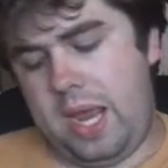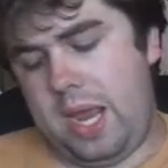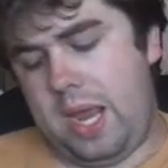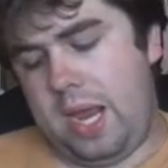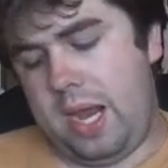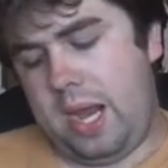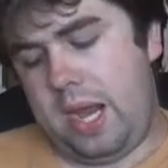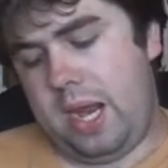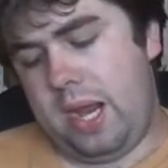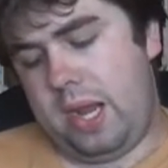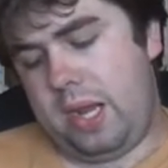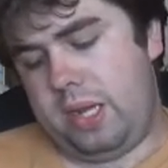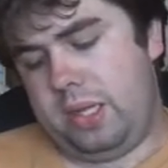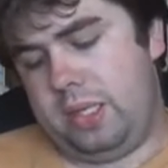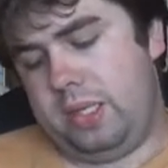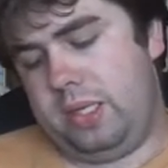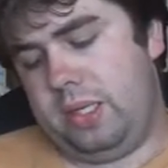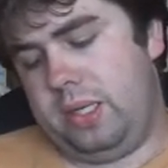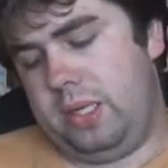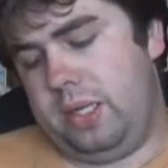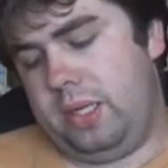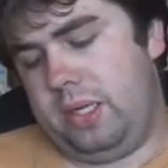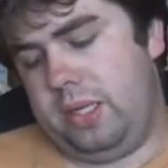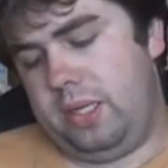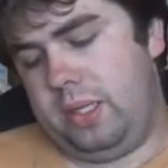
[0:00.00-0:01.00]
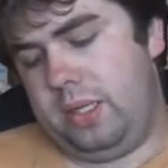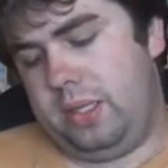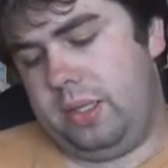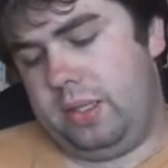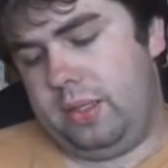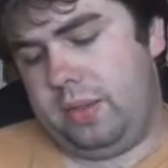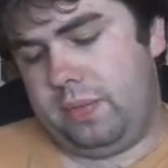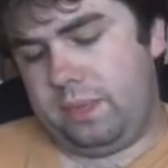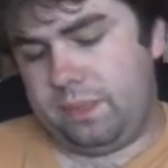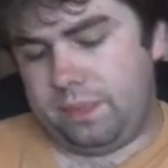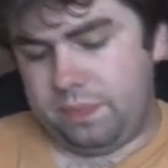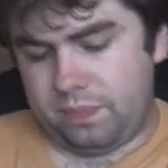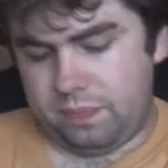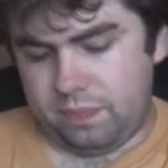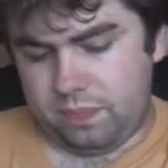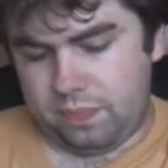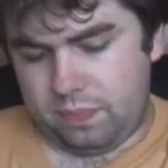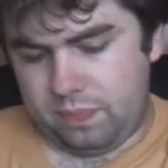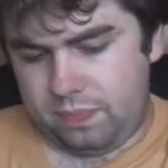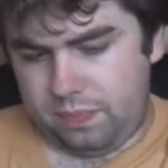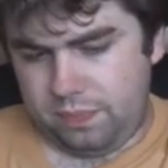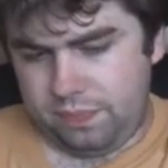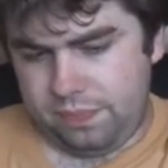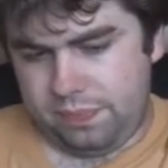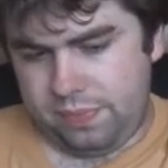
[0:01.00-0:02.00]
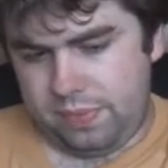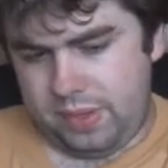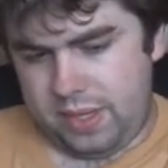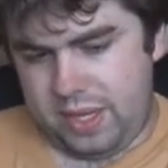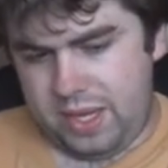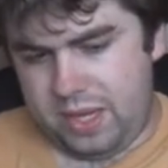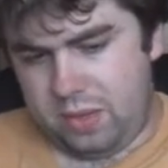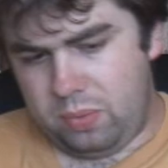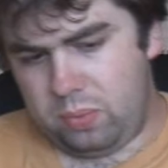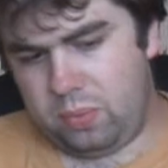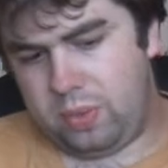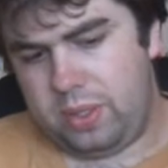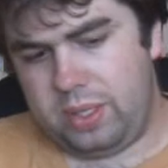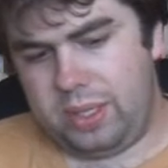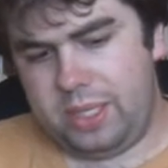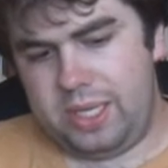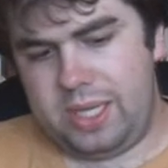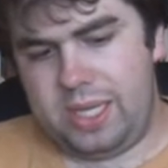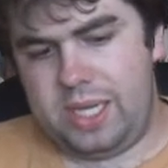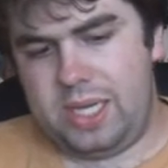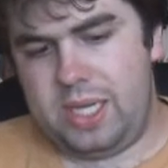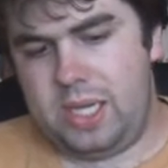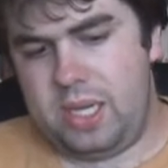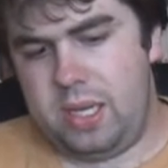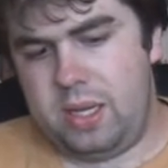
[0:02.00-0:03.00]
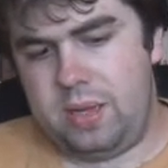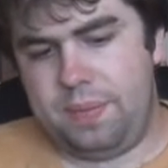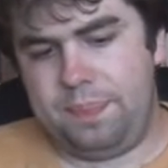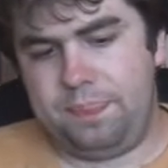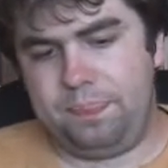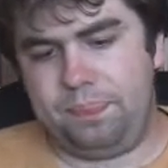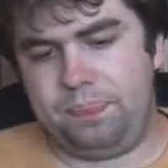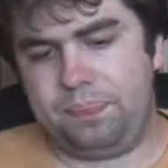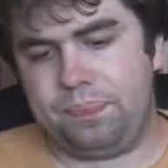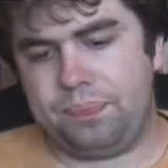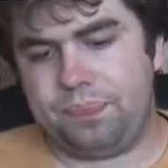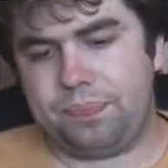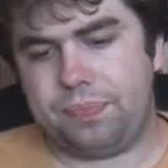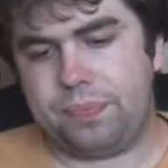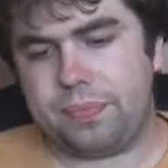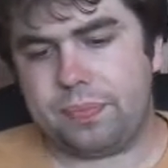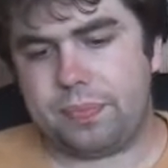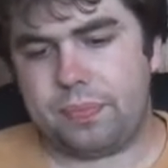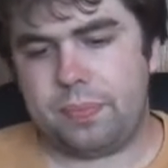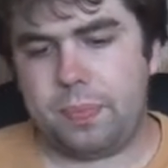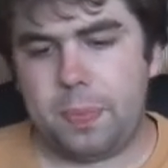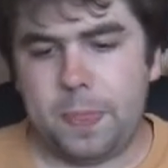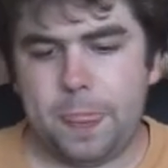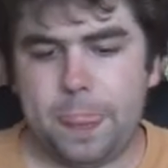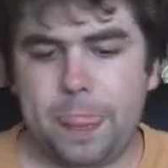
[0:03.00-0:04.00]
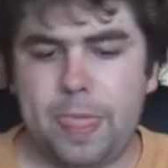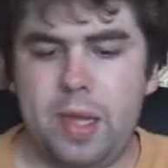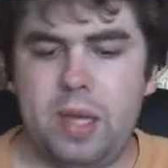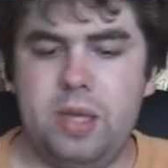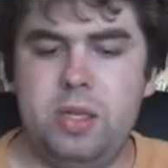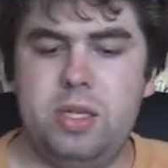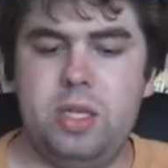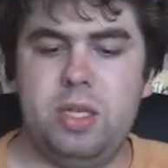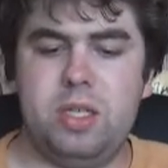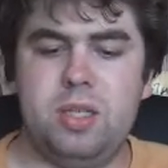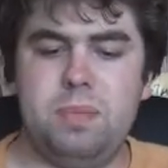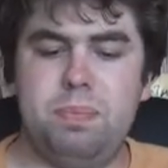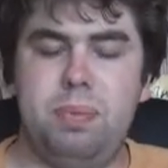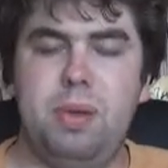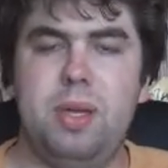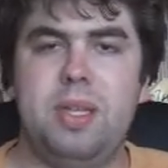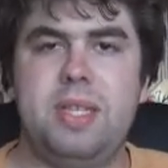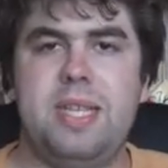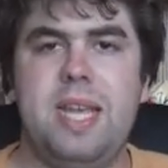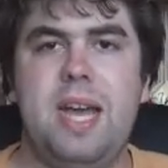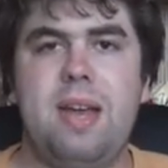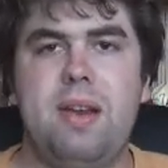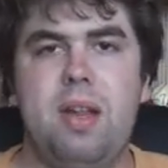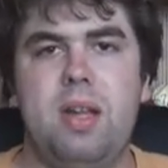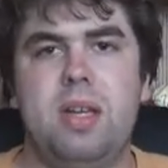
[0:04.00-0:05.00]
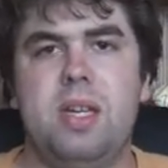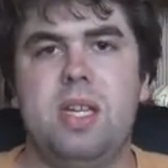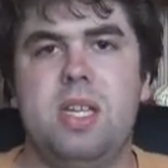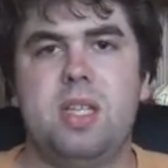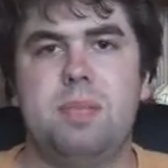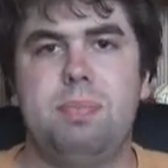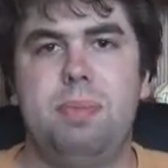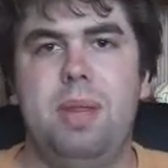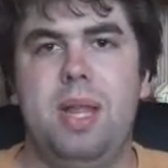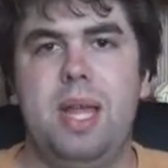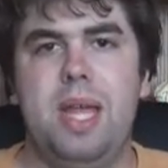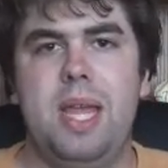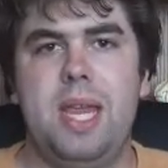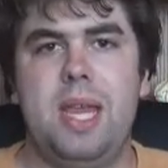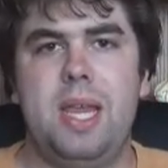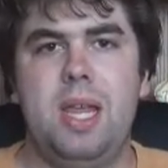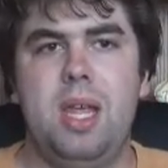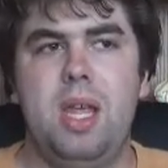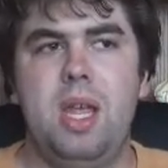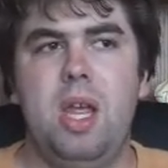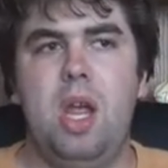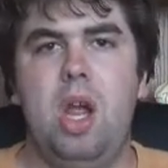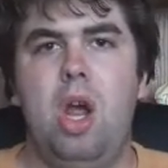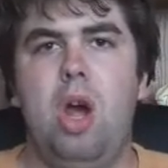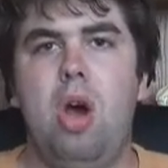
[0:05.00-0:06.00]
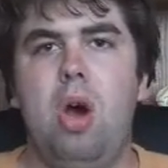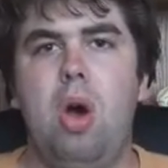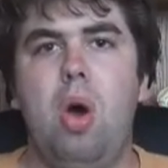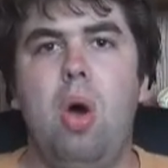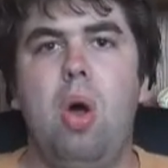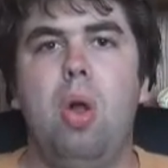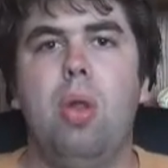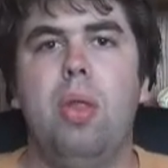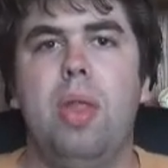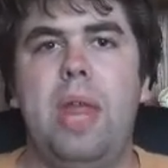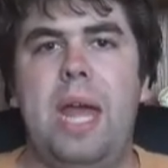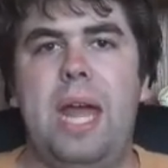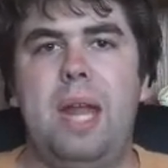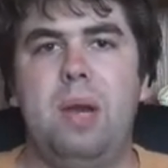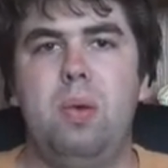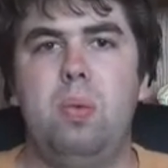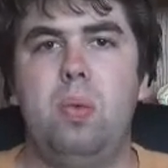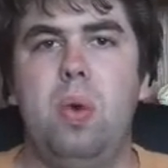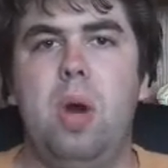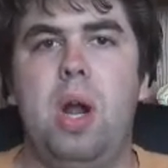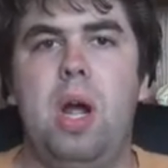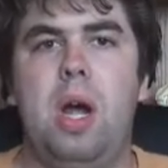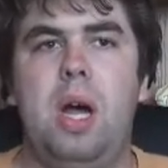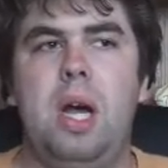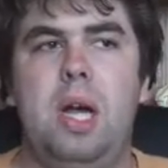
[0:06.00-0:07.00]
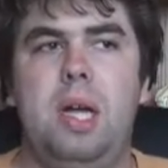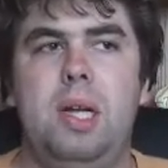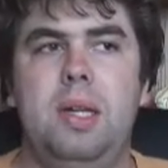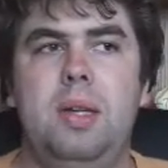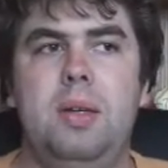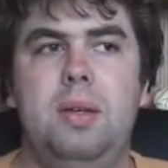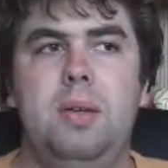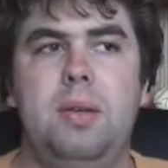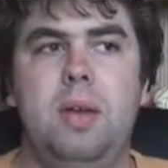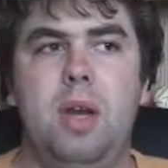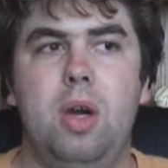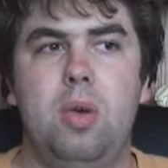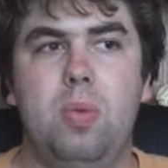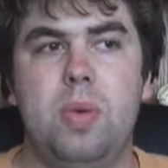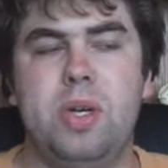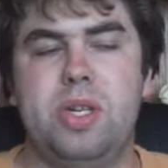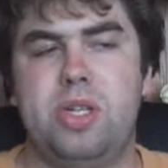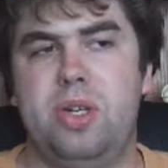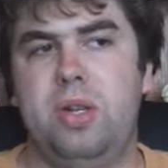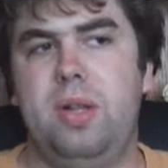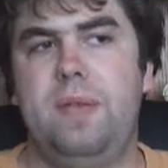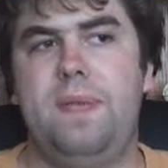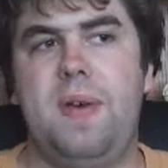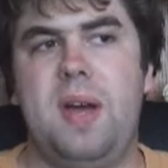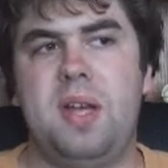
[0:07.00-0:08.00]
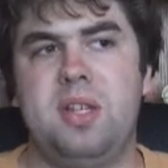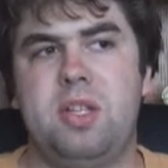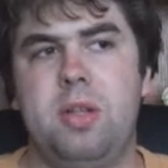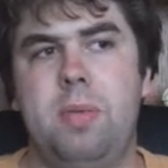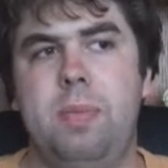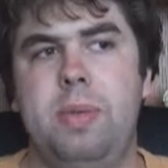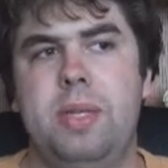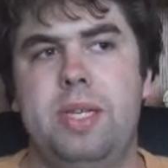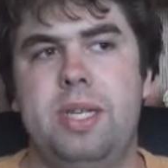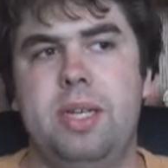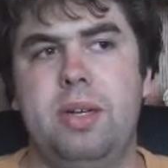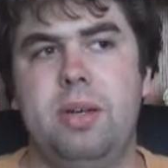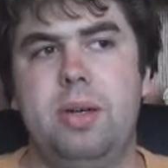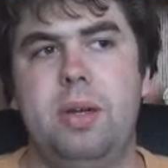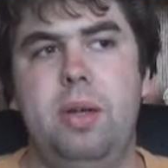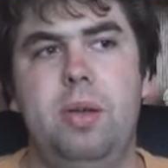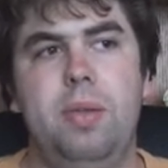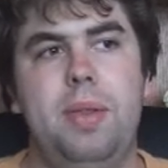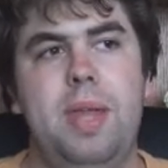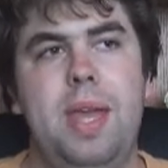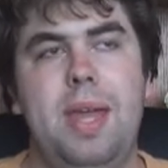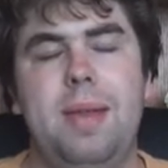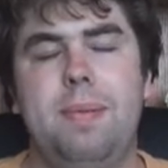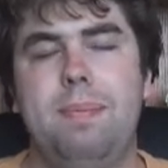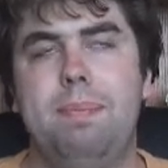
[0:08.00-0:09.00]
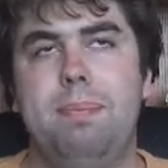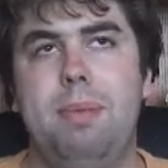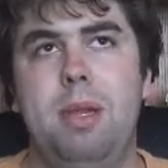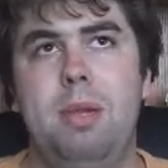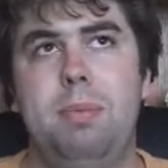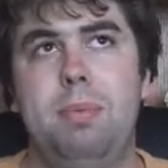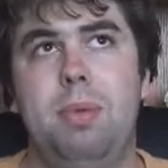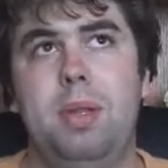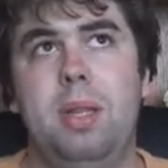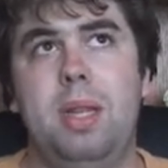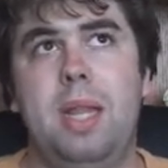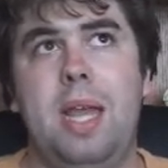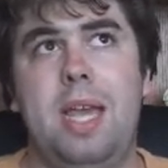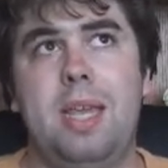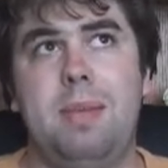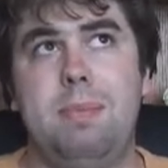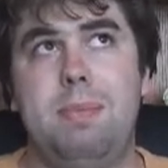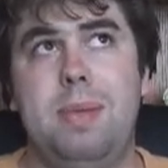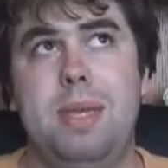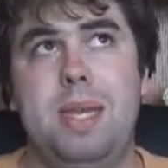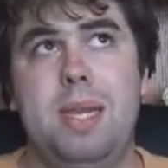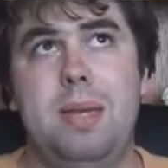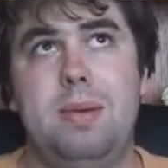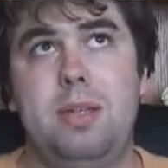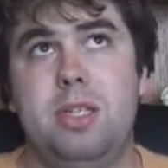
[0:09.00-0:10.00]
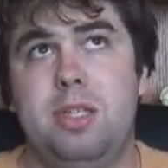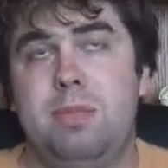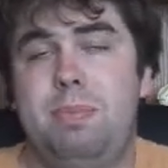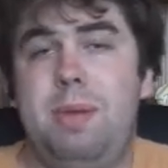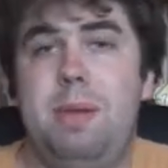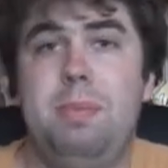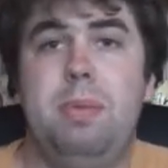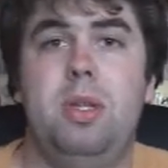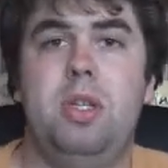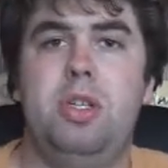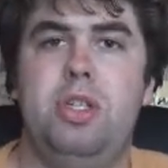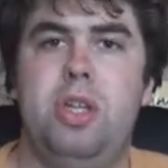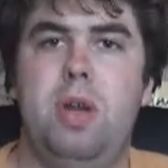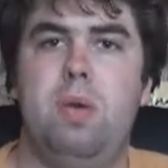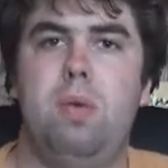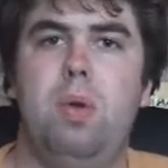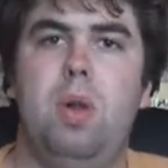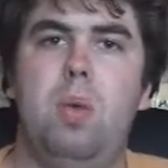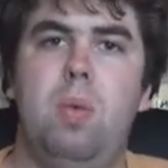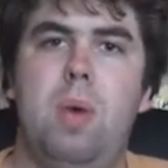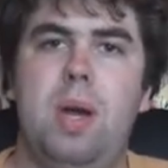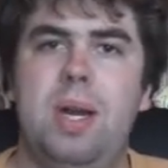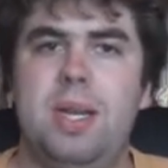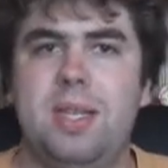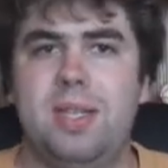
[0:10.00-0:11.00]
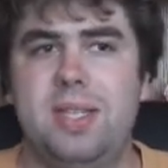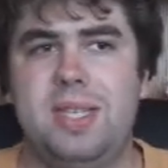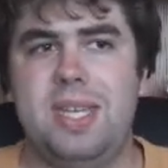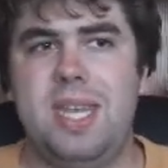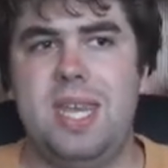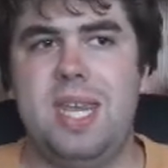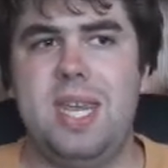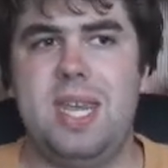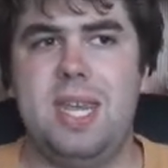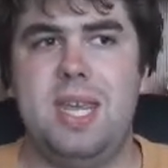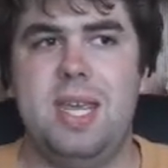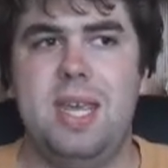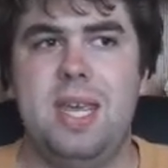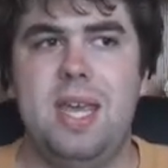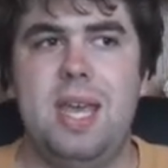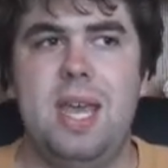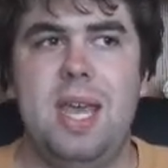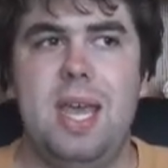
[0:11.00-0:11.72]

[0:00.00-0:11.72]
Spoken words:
And it really just puts out on display all that raw, original fossil material that people like me, and just people in general, want to see.